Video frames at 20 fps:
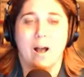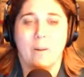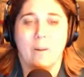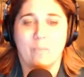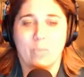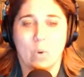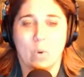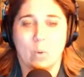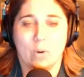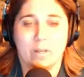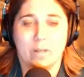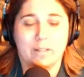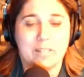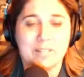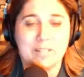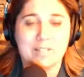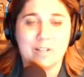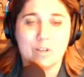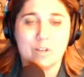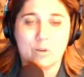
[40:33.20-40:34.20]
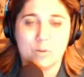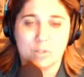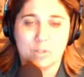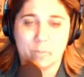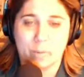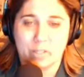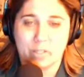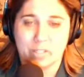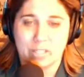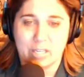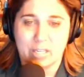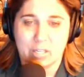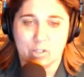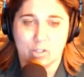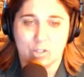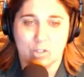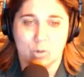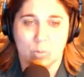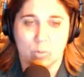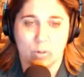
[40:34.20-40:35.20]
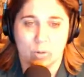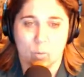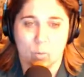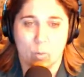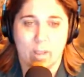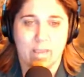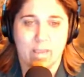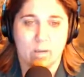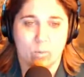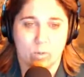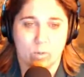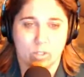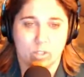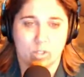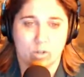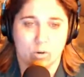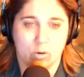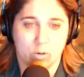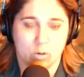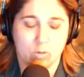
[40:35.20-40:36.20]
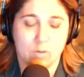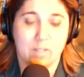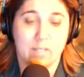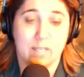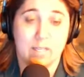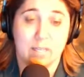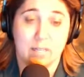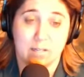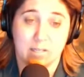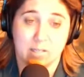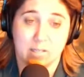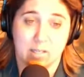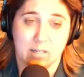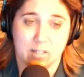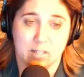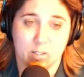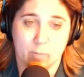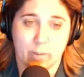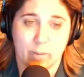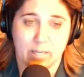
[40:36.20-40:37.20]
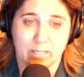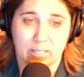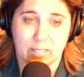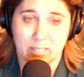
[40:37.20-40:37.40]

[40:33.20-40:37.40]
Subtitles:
Or at least a usability issue where the way in which you're using it is unexpected.